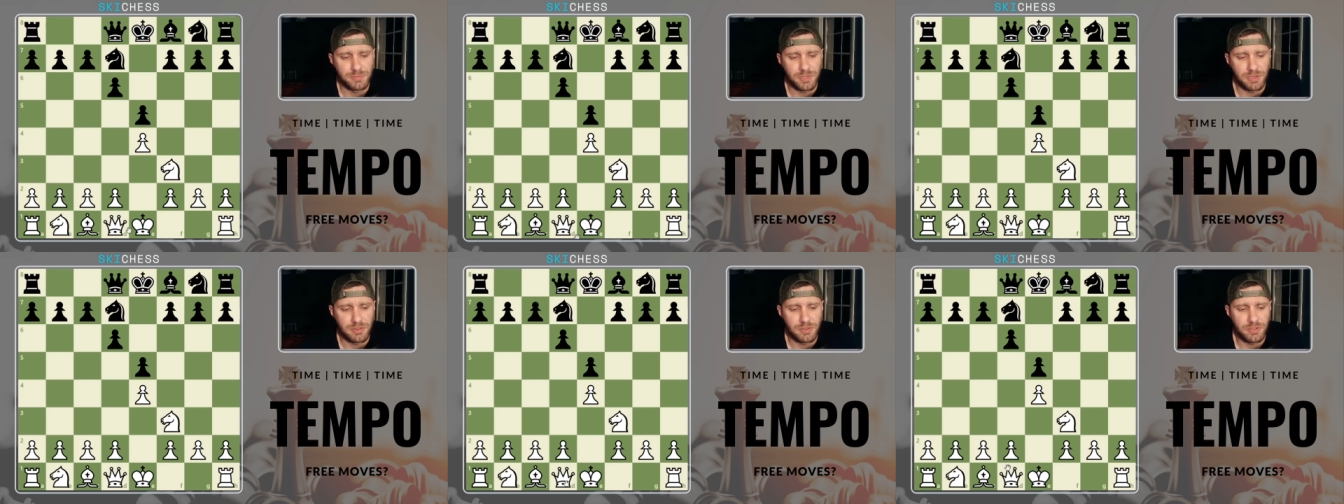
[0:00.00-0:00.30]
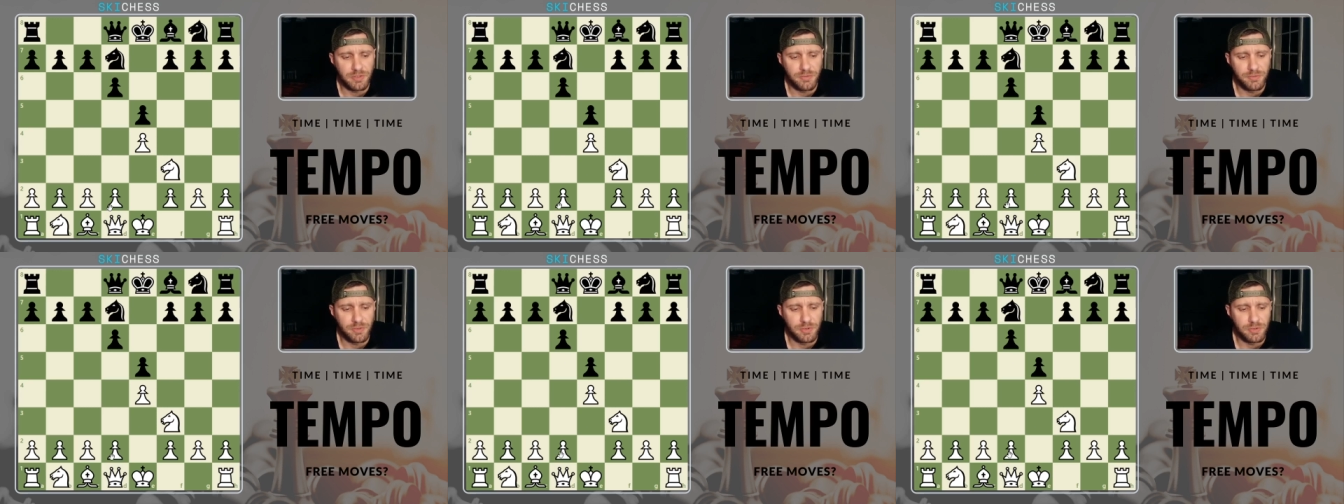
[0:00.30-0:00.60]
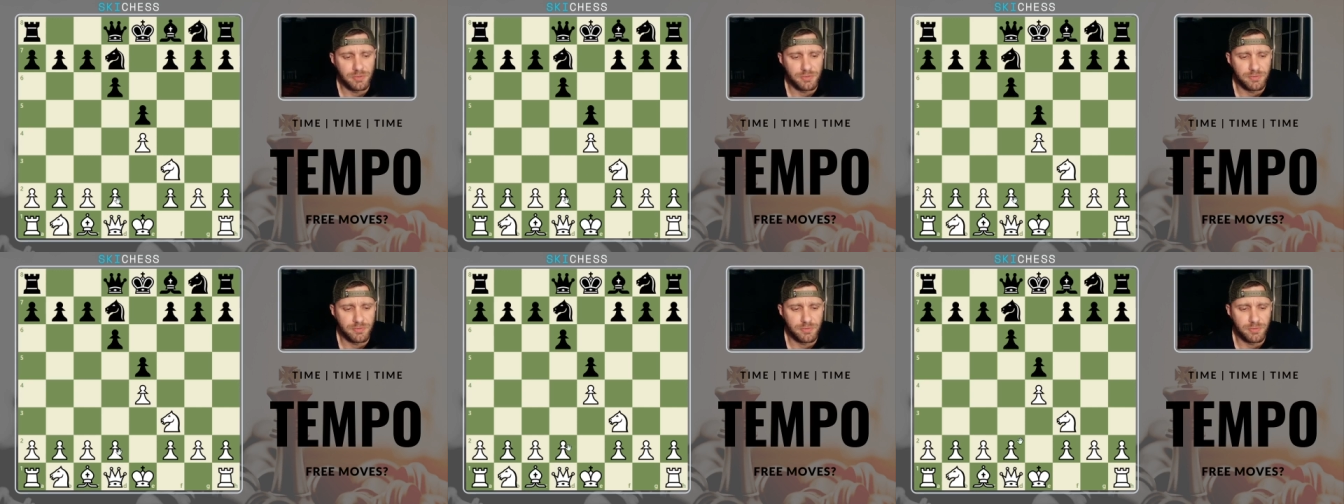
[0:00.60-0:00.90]
look
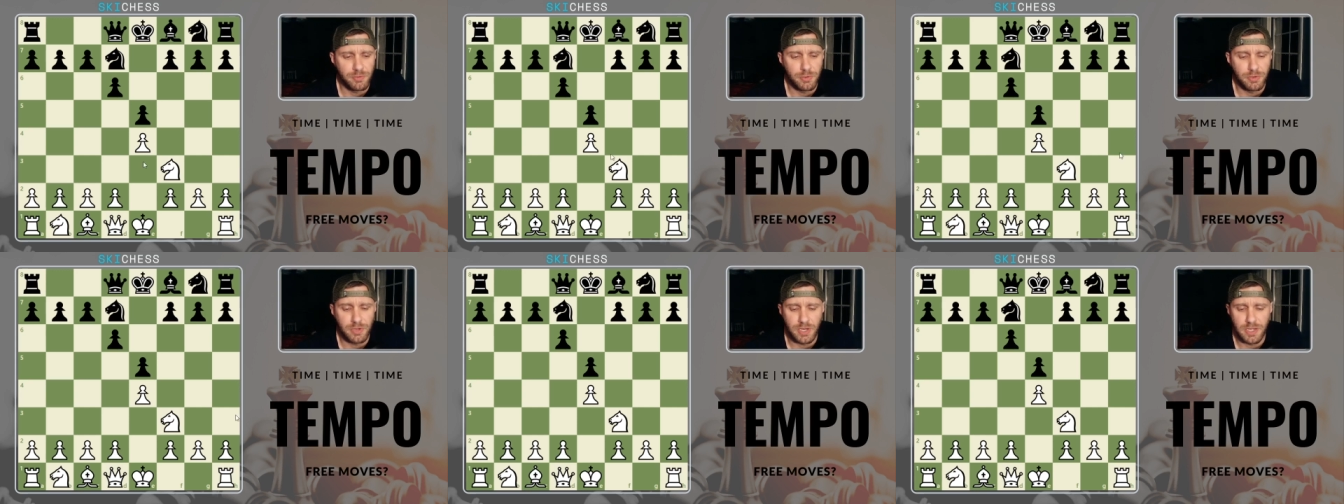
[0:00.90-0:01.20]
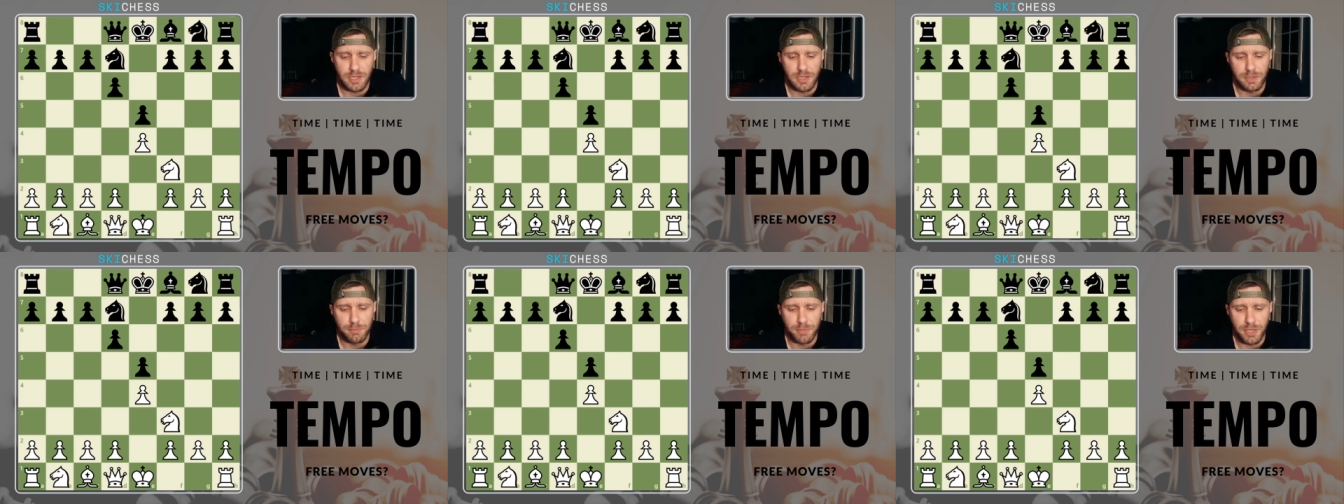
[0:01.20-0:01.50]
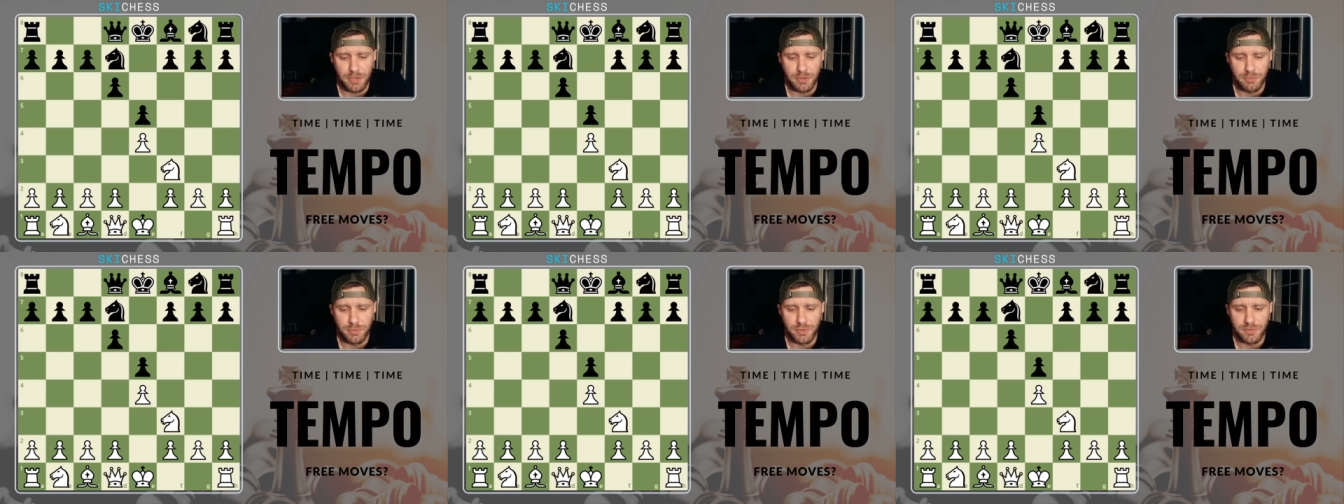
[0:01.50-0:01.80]
for for uh,
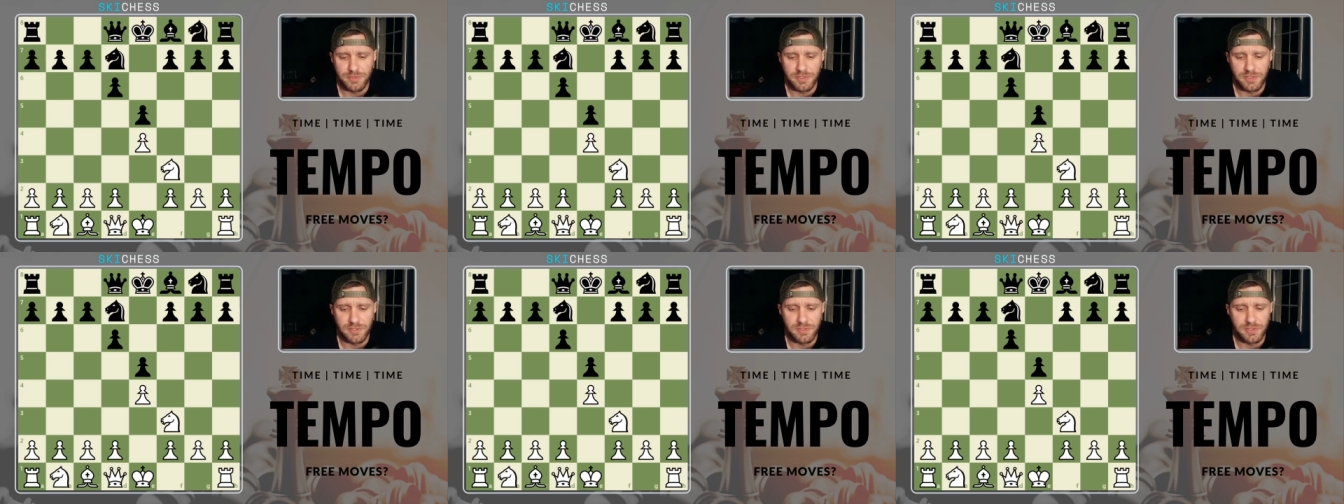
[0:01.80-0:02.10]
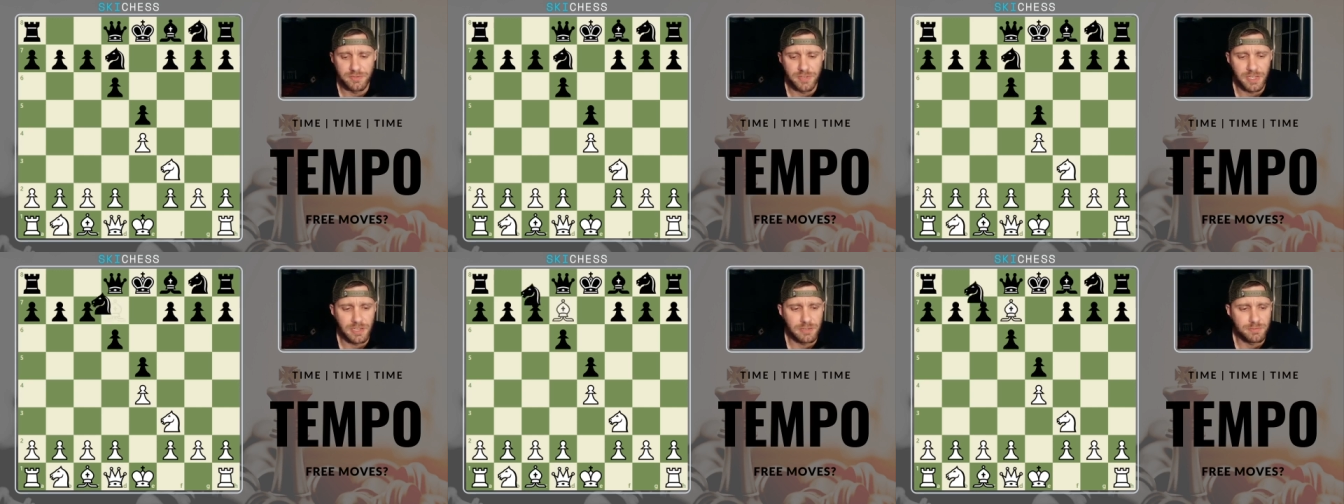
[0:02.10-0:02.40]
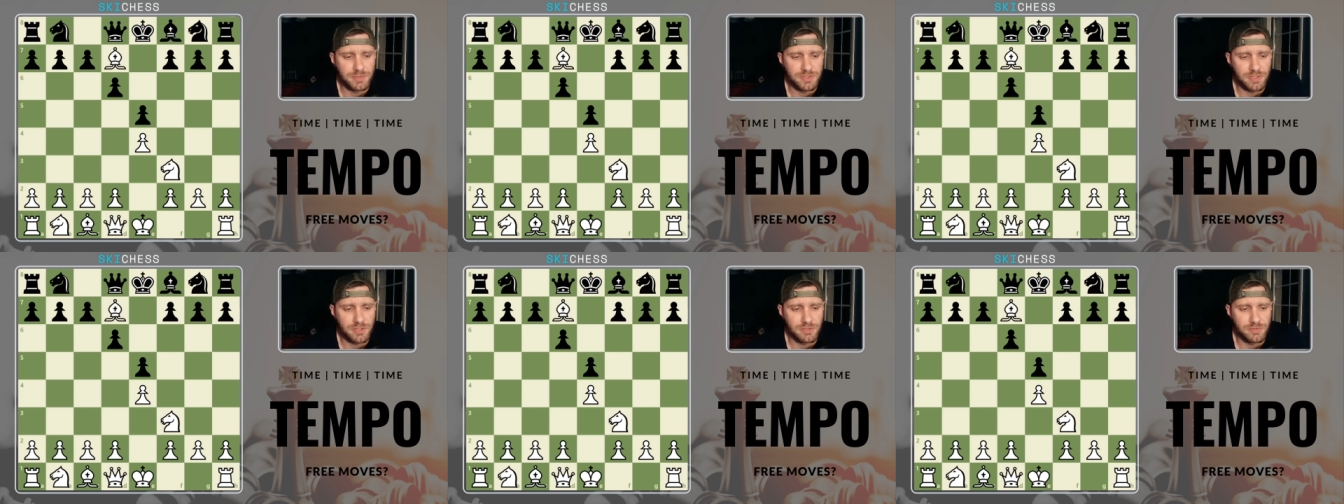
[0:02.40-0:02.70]
better moves to
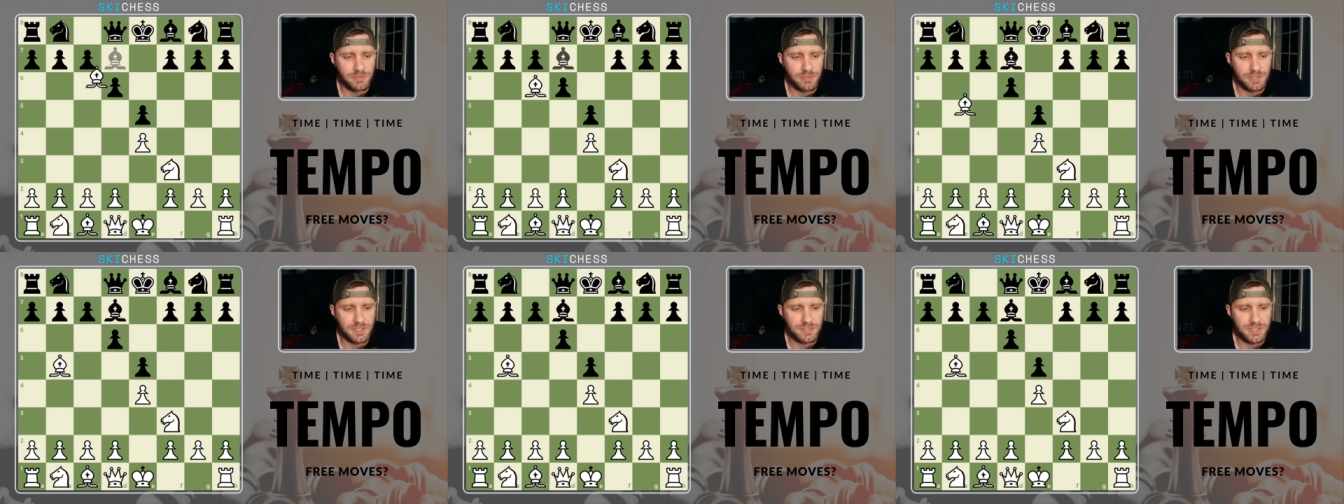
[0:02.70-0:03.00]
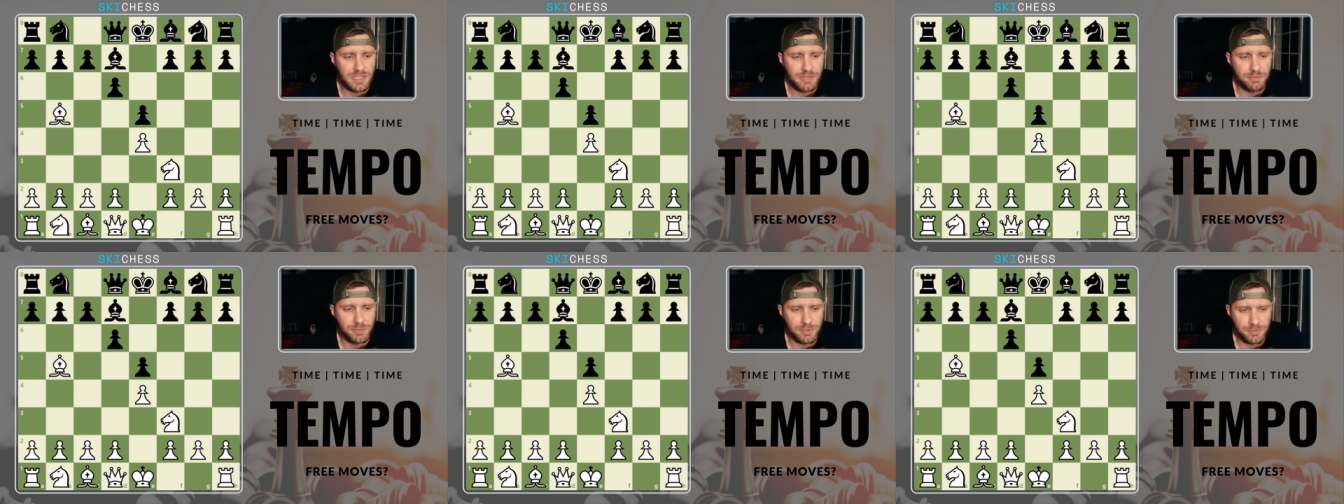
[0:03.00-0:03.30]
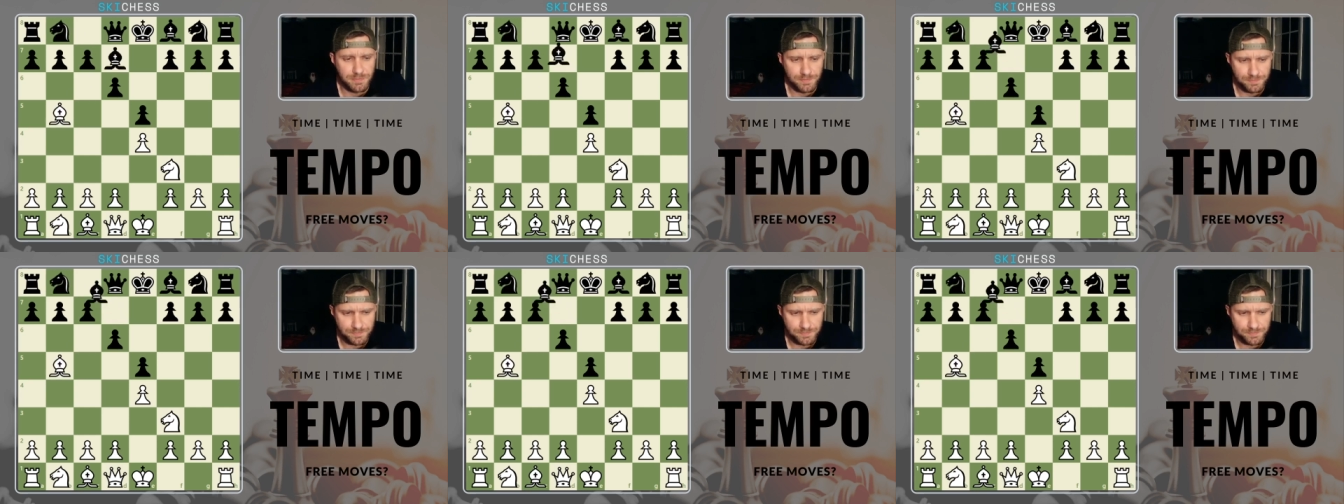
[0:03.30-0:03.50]
develop. So for example,